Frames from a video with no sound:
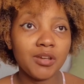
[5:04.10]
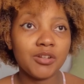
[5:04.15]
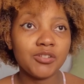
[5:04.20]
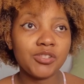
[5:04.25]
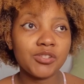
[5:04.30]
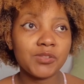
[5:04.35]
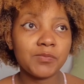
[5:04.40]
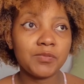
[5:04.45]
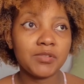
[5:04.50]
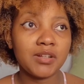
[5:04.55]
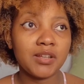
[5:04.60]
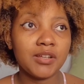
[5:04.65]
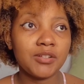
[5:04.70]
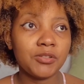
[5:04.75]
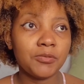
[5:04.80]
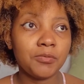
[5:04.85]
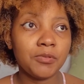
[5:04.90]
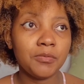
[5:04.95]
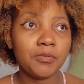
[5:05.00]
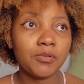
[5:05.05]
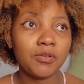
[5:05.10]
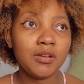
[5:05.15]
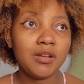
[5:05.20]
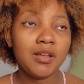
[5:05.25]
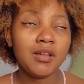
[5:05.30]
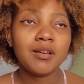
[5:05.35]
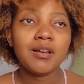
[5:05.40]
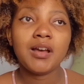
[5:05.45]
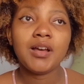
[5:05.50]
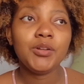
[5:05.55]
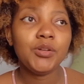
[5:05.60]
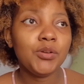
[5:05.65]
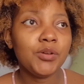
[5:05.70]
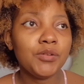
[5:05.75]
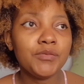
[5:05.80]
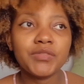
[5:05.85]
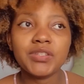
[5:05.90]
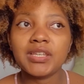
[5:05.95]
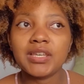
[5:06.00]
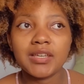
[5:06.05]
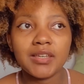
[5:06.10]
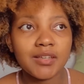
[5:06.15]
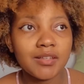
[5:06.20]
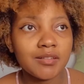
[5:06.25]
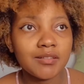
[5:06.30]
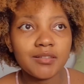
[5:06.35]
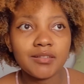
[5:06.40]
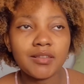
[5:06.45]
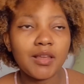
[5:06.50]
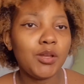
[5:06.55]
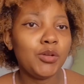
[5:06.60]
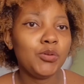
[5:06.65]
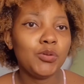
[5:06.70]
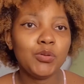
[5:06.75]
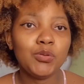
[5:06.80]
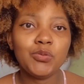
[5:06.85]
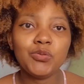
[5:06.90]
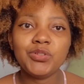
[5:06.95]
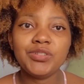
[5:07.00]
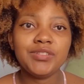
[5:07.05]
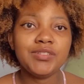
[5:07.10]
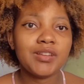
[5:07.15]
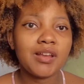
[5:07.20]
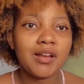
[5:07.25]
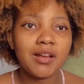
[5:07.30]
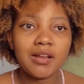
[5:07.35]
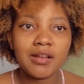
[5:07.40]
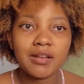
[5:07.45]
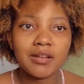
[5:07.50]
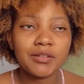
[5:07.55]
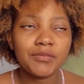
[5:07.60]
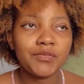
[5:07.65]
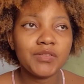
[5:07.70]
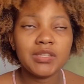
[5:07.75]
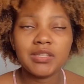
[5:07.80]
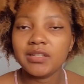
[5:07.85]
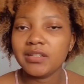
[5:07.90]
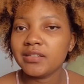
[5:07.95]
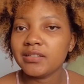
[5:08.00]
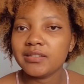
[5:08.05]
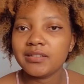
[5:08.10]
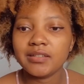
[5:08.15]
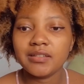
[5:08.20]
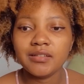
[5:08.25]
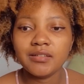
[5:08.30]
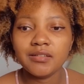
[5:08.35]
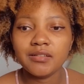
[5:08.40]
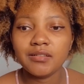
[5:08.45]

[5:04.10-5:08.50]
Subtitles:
I'd just be like to people, hello, wie geht's? Hello, guten Tag, wie geht's?